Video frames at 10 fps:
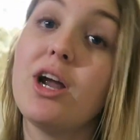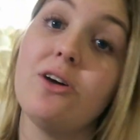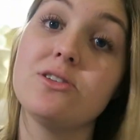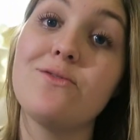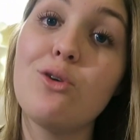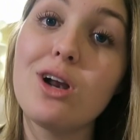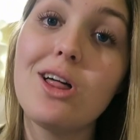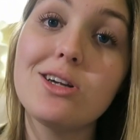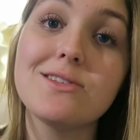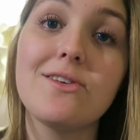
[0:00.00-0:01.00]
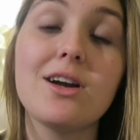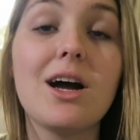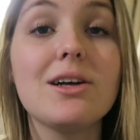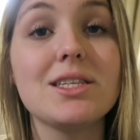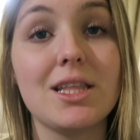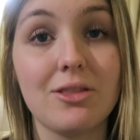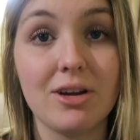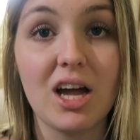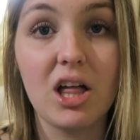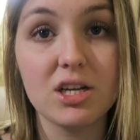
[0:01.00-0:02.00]
it was $4 for adults and
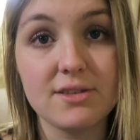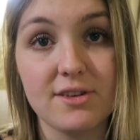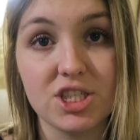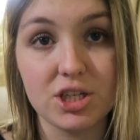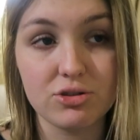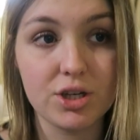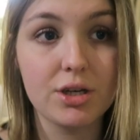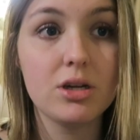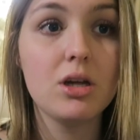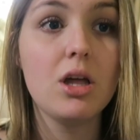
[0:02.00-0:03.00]
$3 for children.